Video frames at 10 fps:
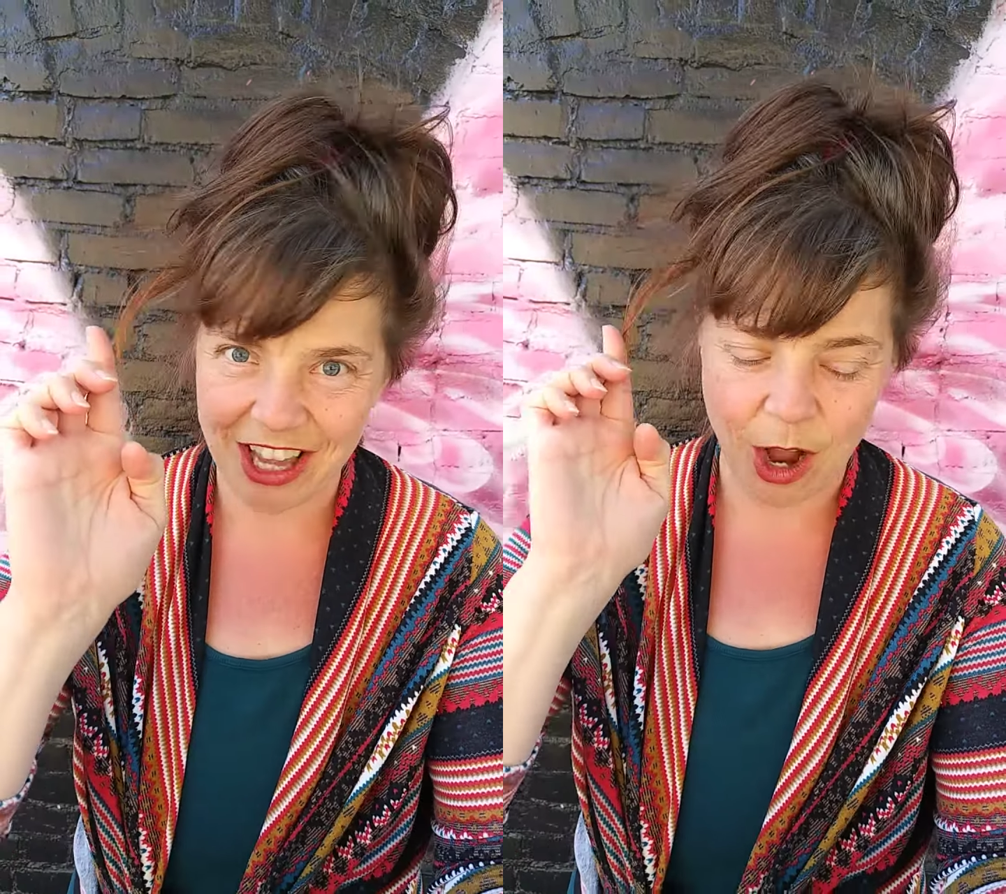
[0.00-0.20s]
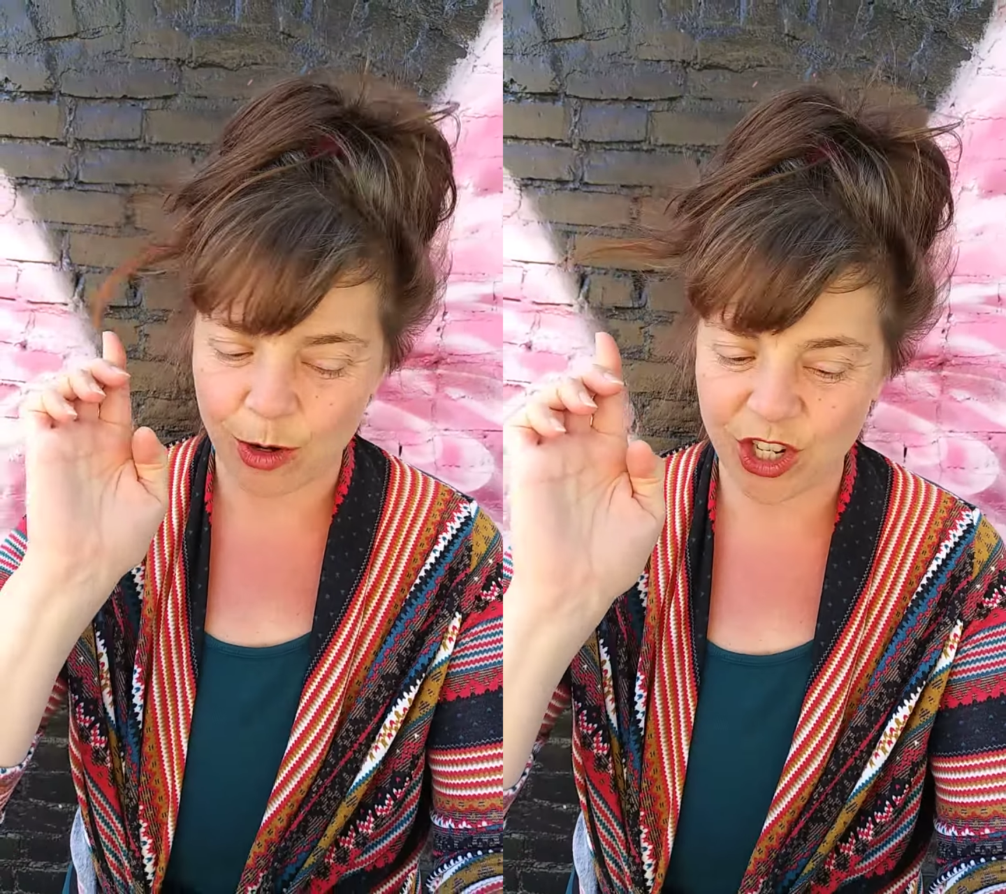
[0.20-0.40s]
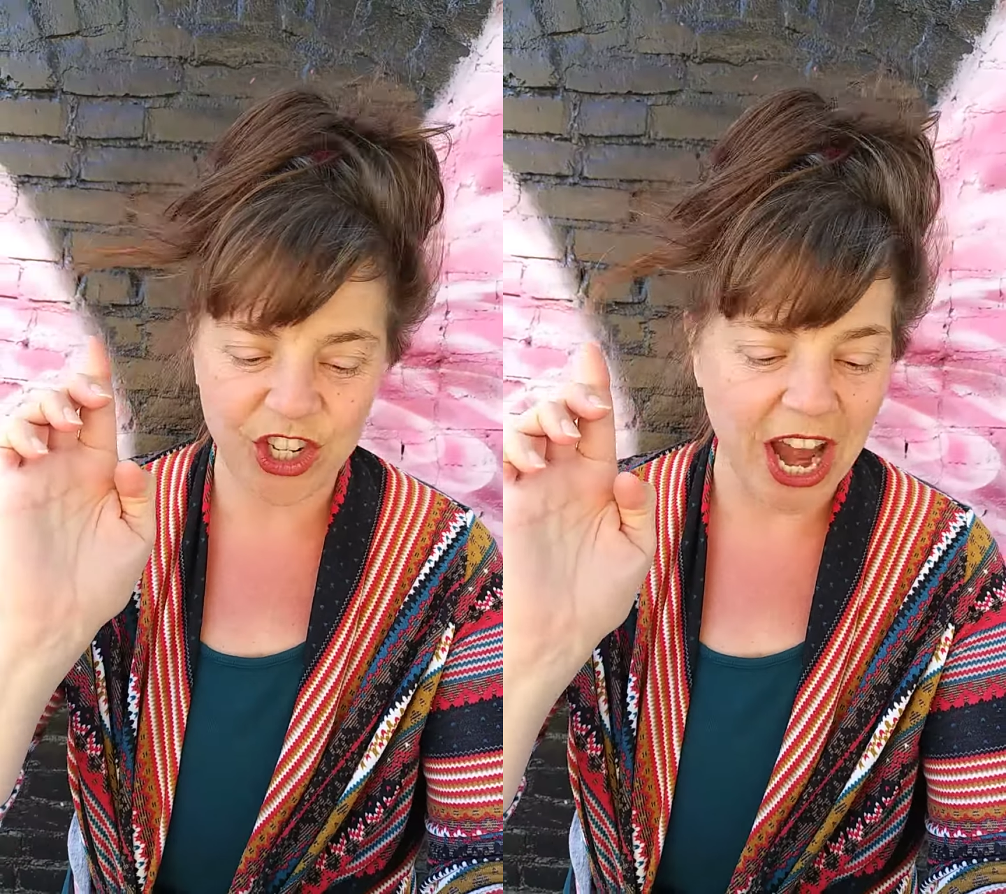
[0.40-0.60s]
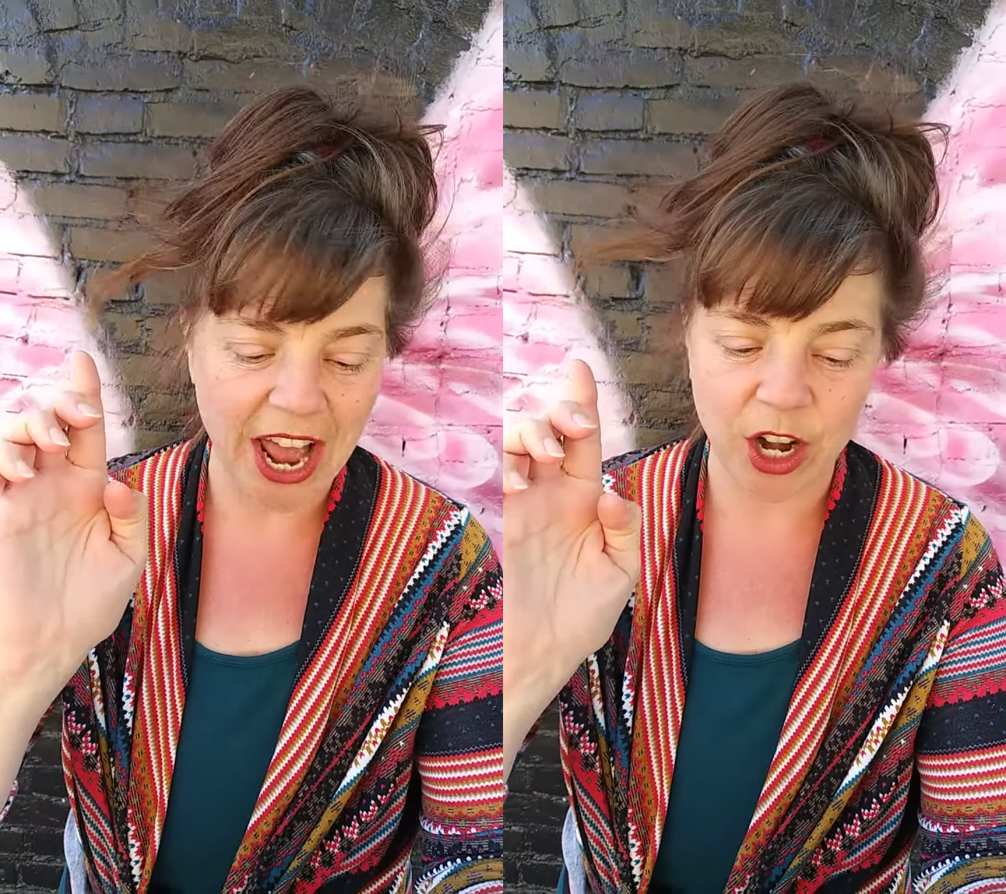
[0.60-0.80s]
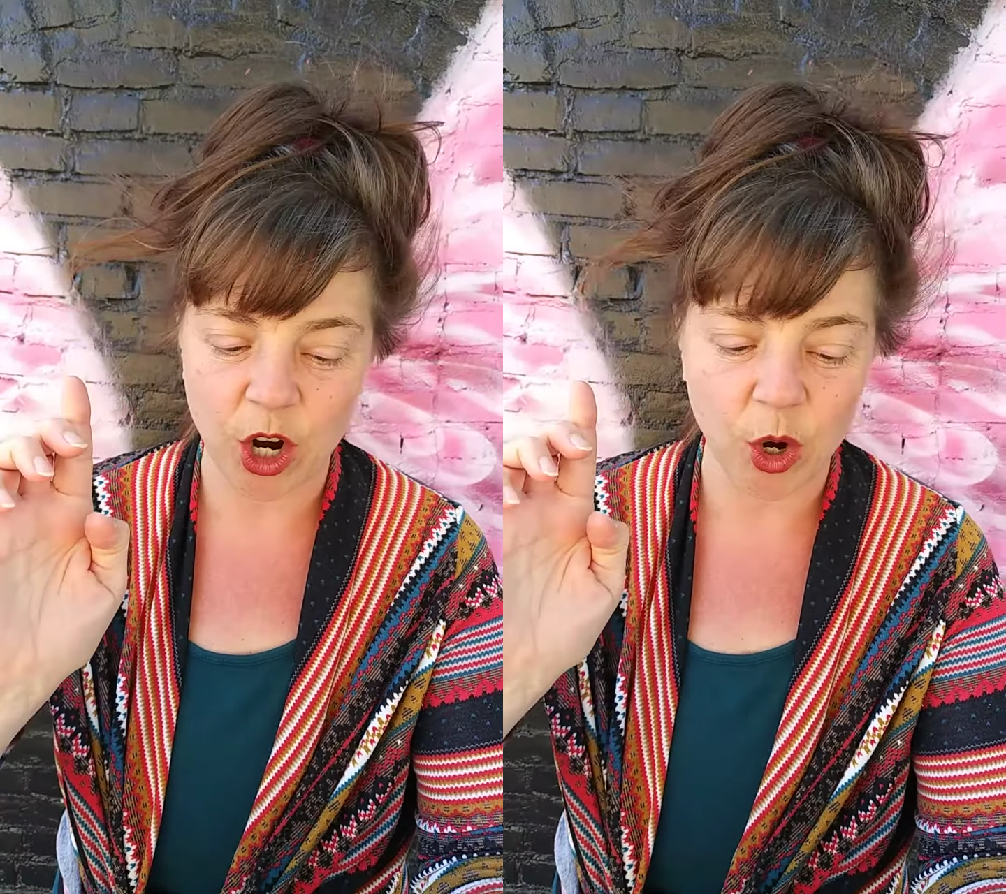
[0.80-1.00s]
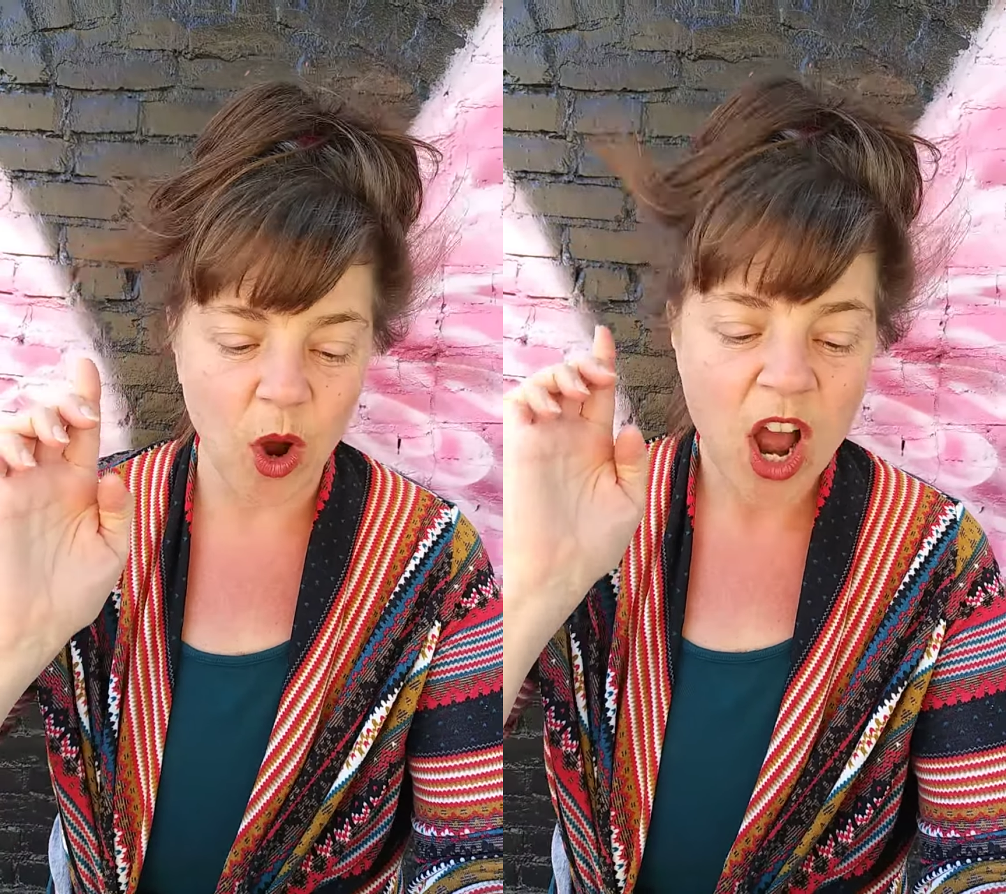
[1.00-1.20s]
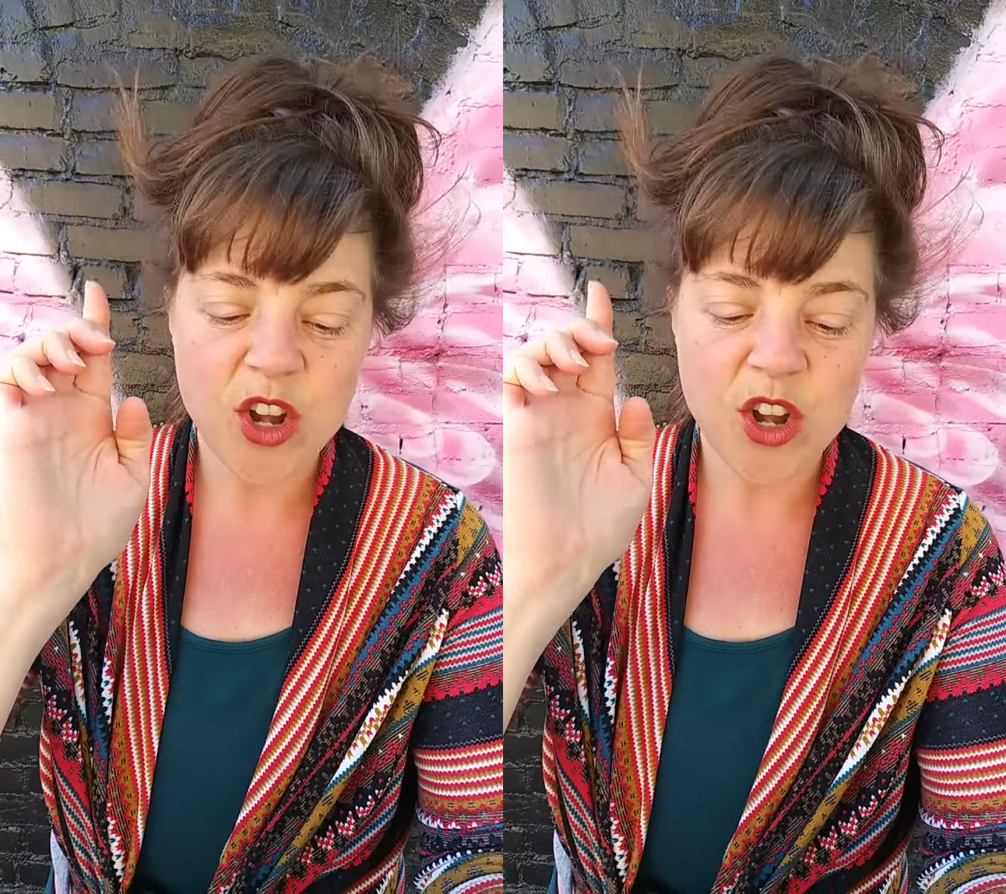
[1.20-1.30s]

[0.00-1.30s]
our shadow,